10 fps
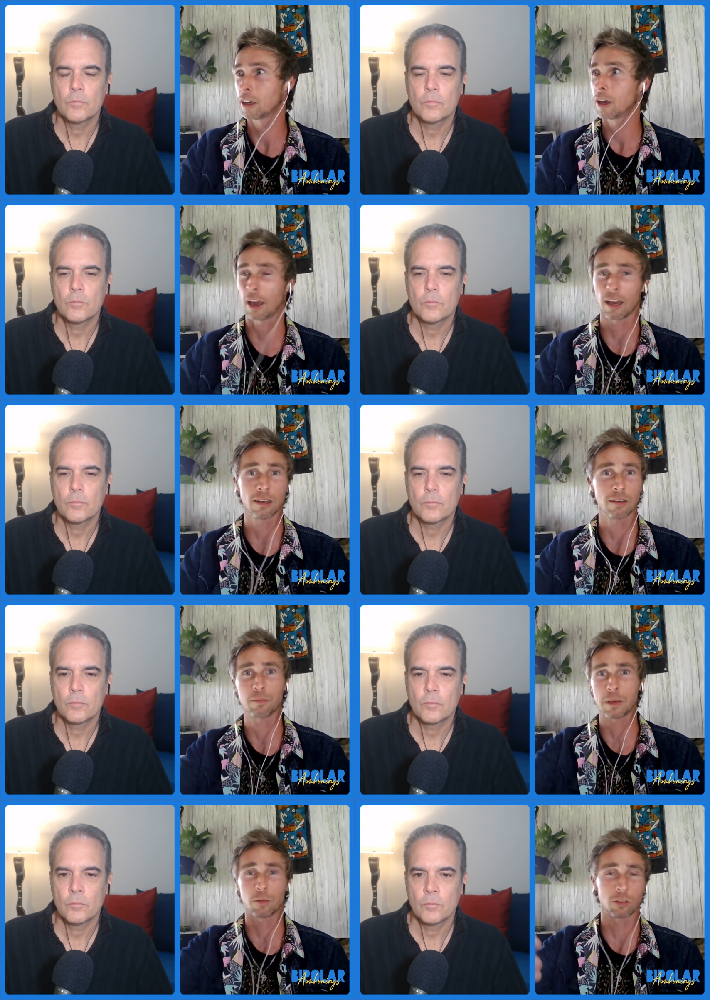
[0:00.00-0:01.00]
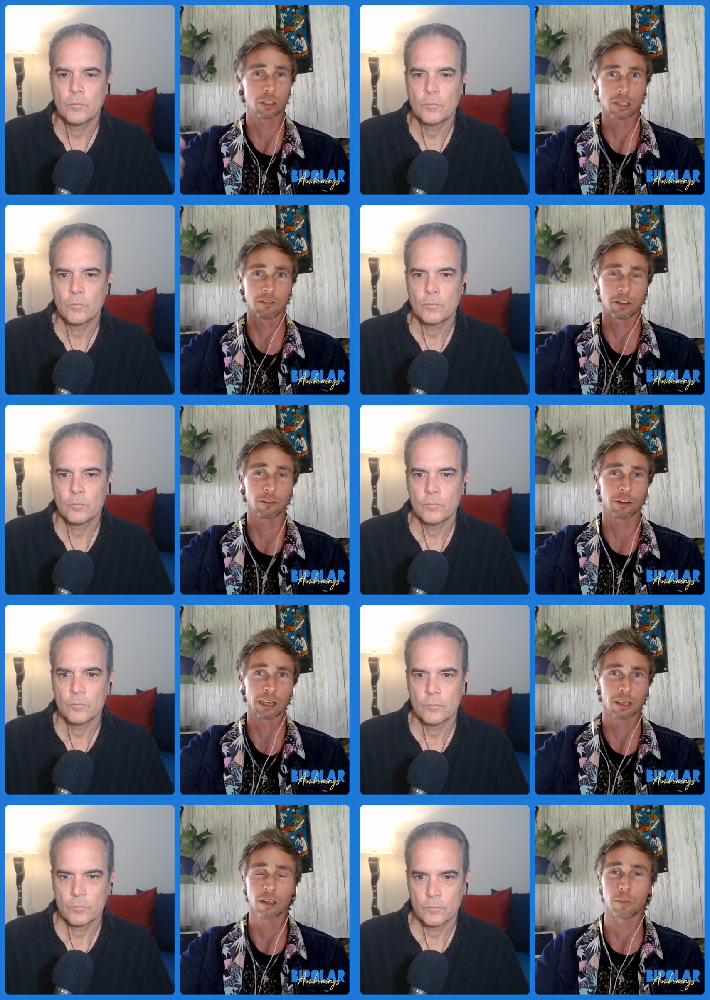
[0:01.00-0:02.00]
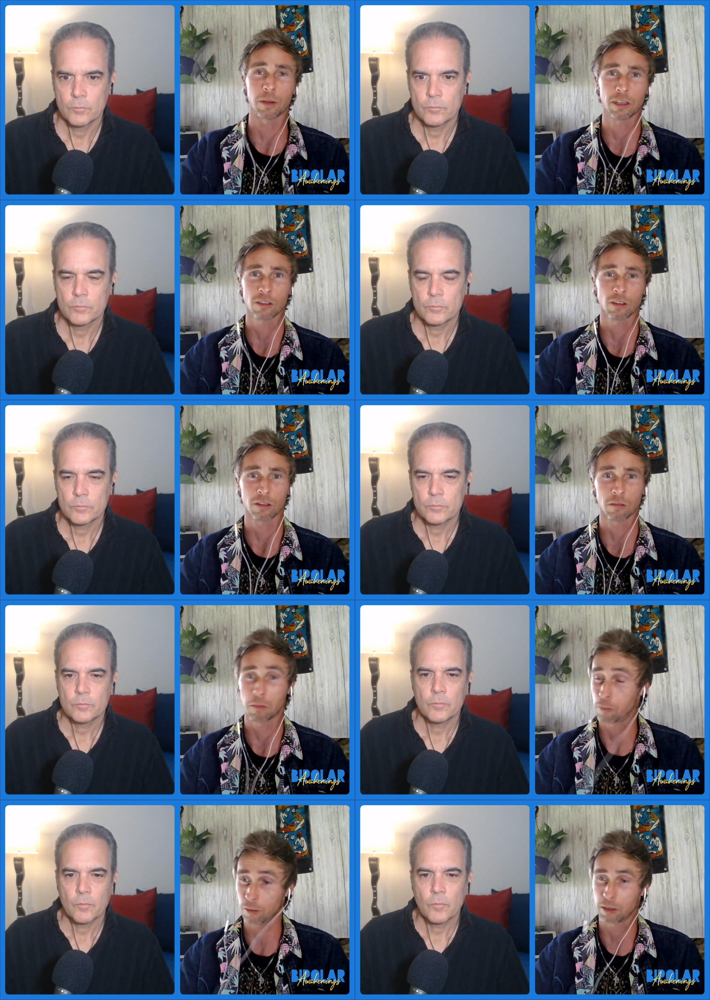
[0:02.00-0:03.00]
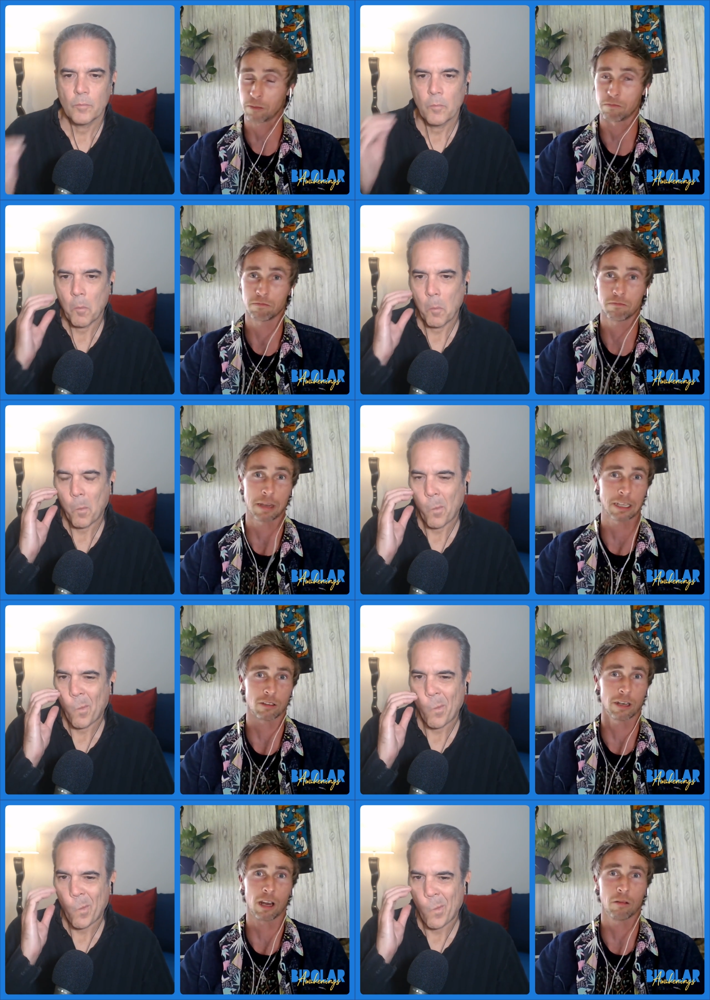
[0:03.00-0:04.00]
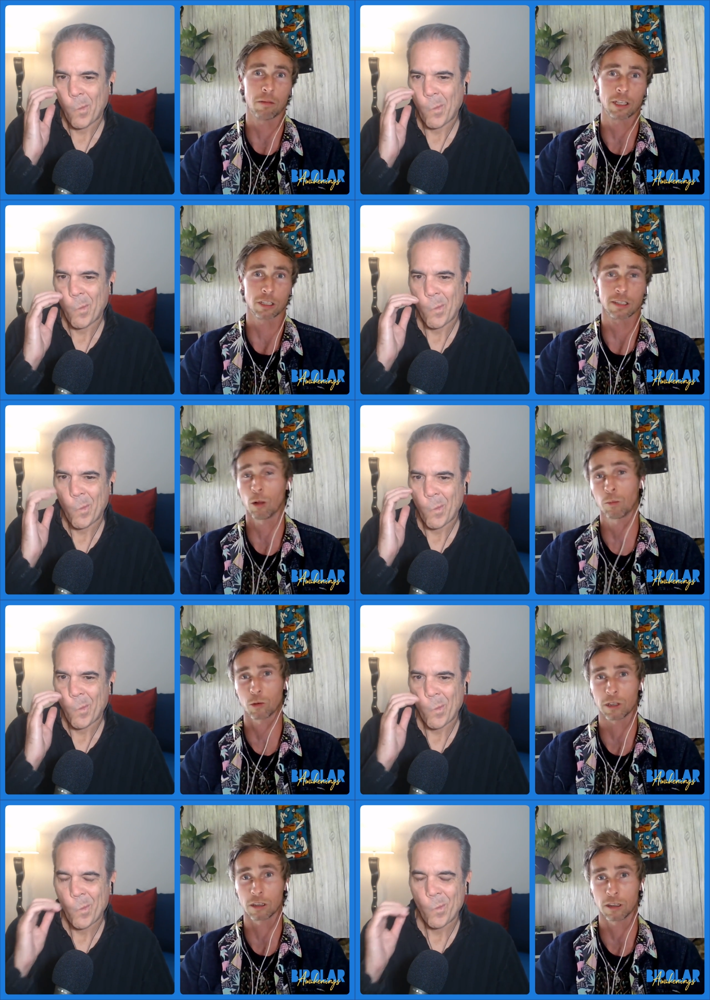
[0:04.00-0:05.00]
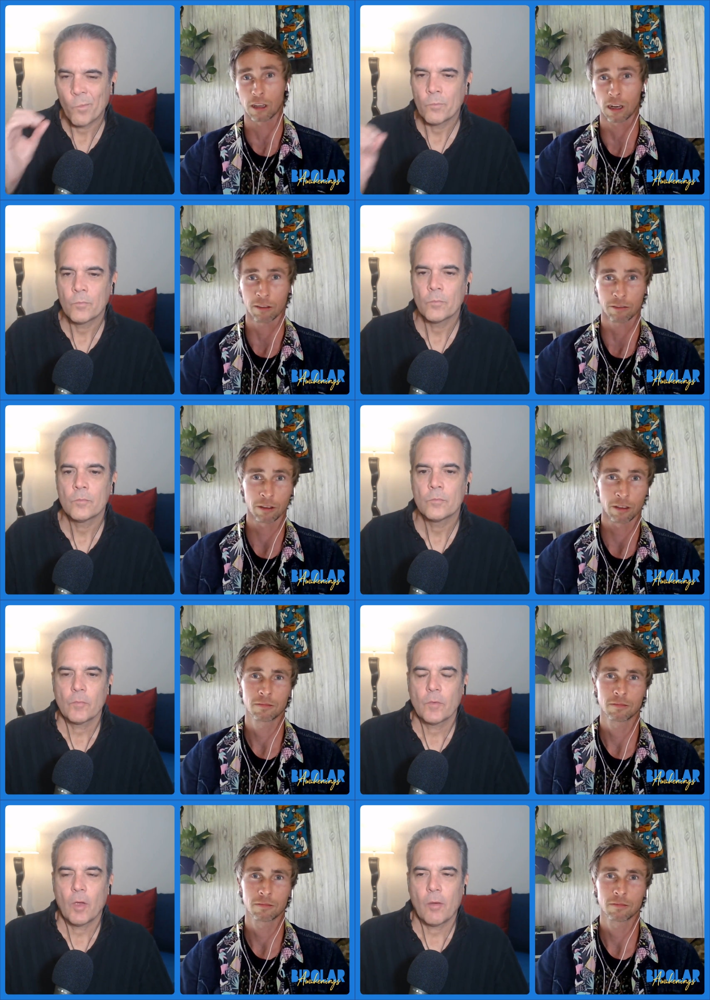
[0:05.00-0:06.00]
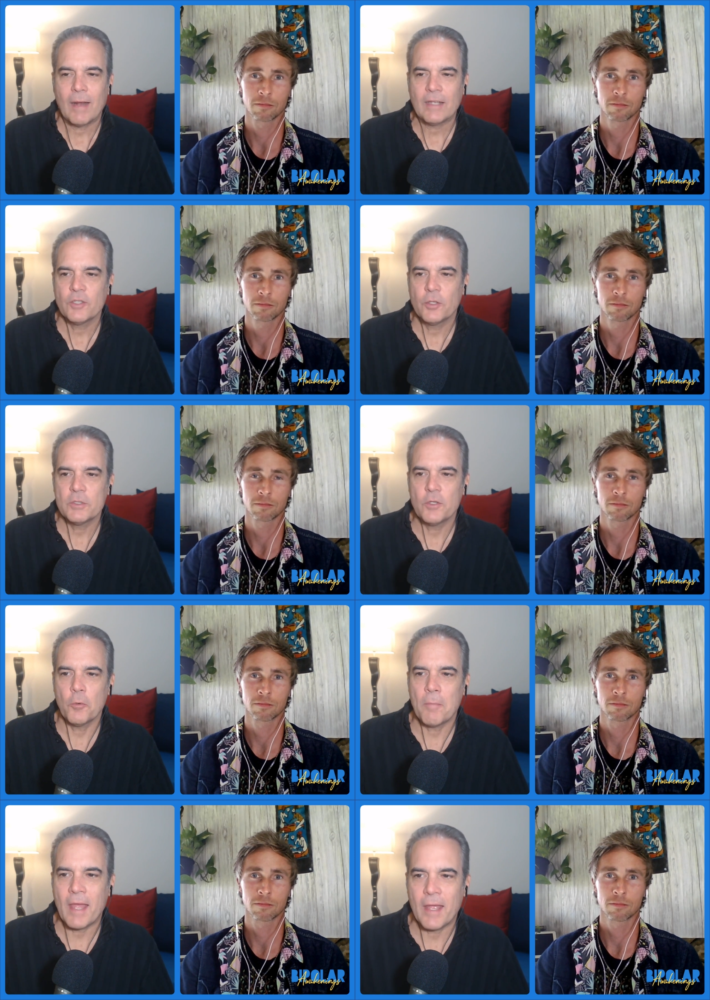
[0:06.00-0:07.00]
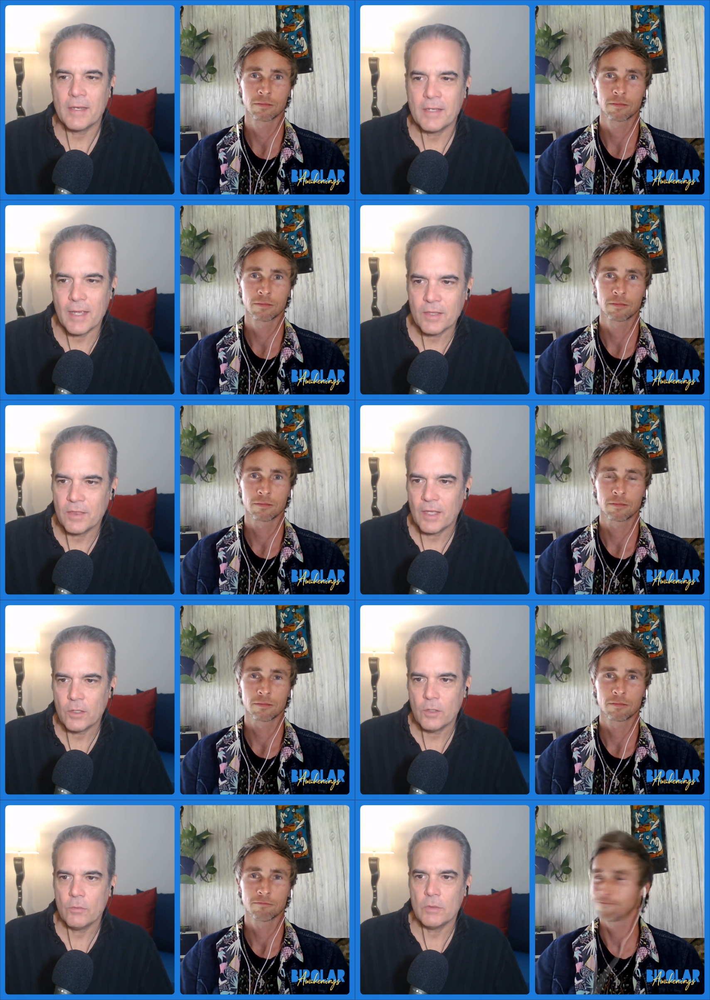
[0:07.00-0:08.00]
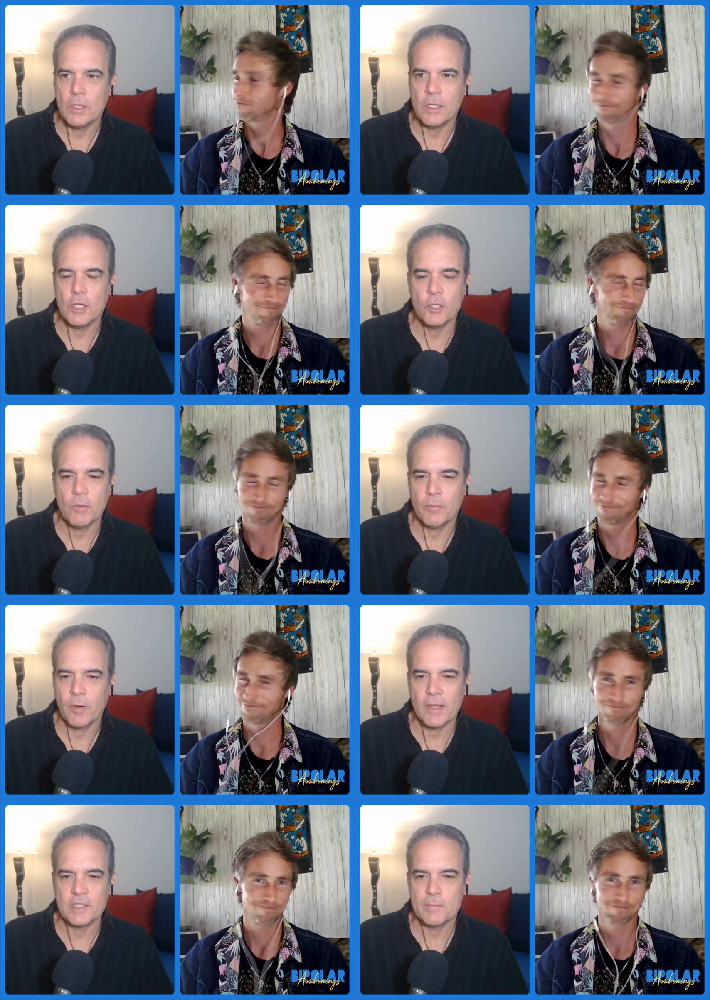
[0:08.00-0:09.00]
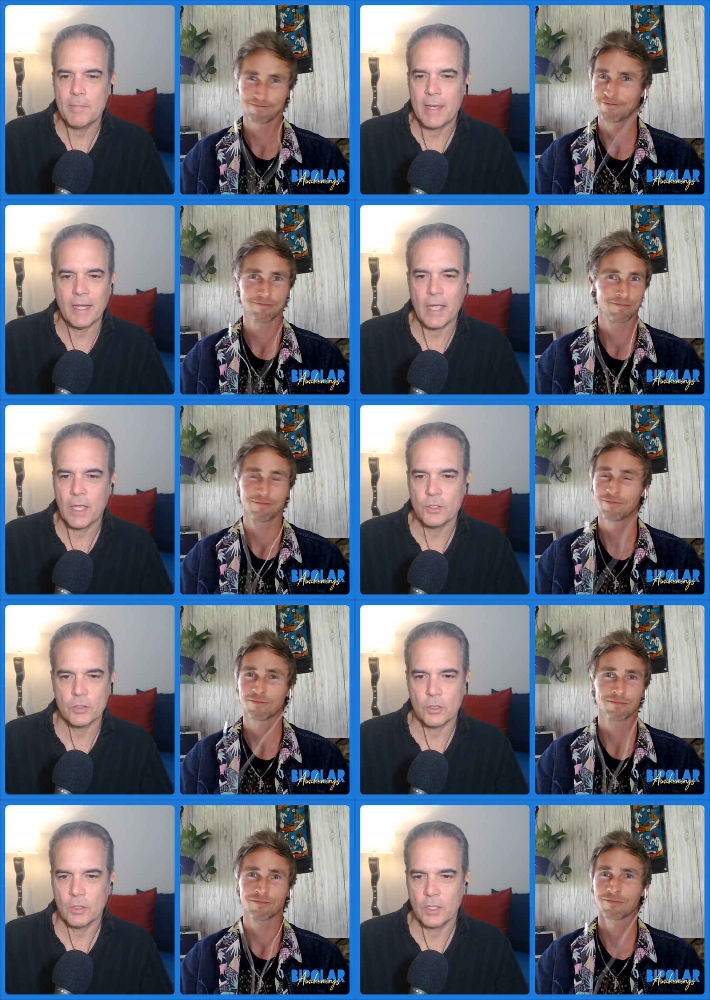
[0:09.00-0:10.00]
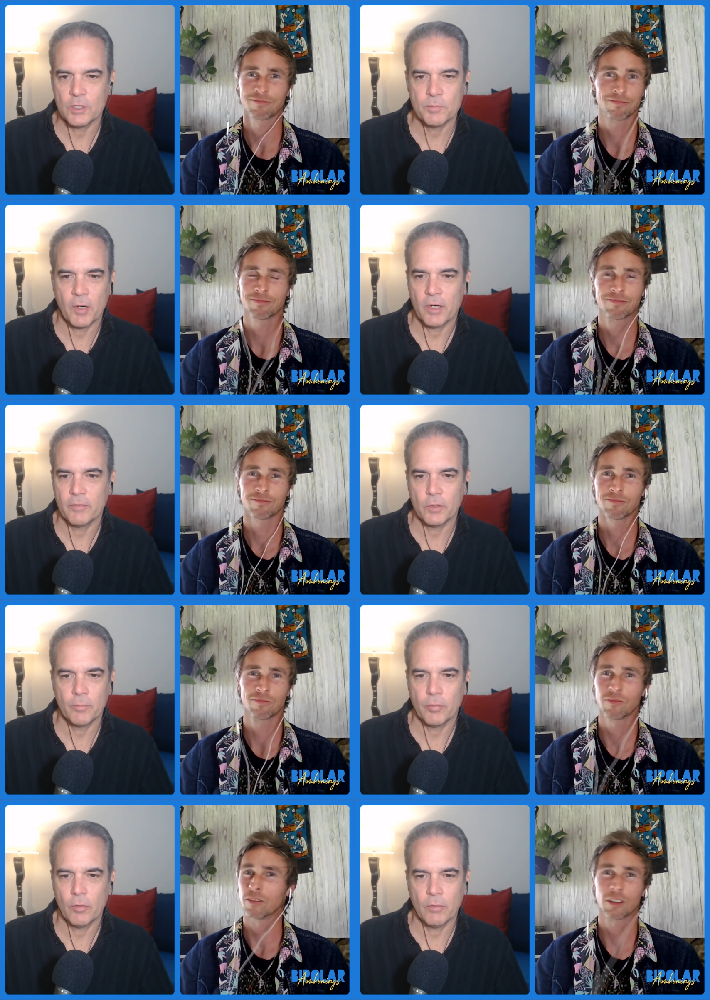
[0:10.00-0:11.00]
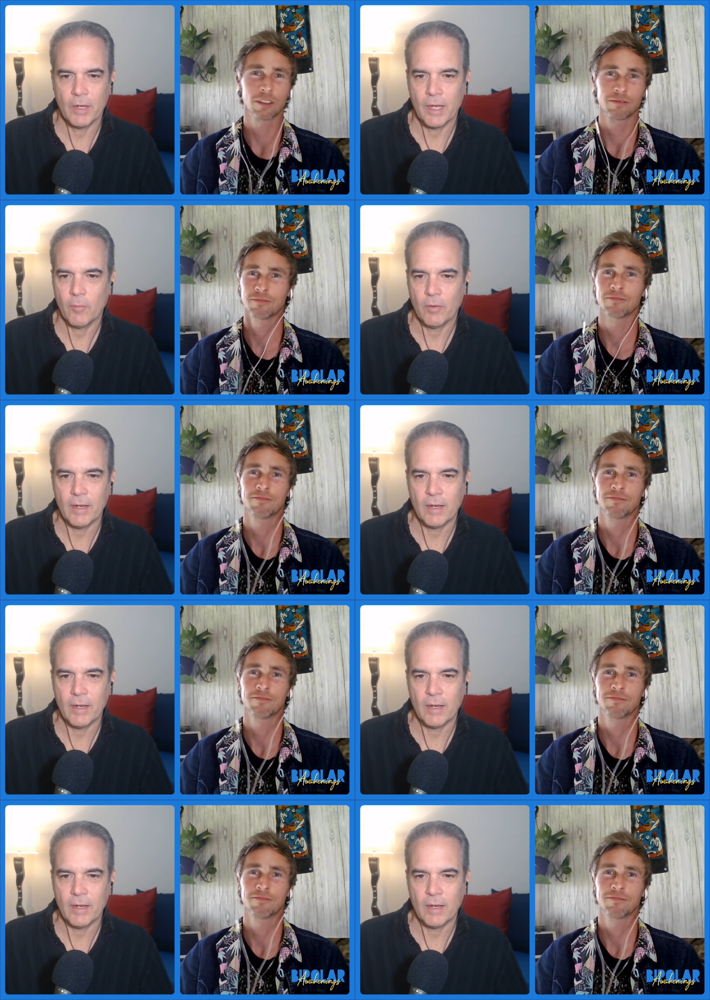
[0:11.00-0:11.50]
Speaker 1: and people just have differing opinions on them, probably based on how much it's helped or hindered their life.
Speaker 2: All right. So there was no mandate that you needed to embrace medication as part of your program or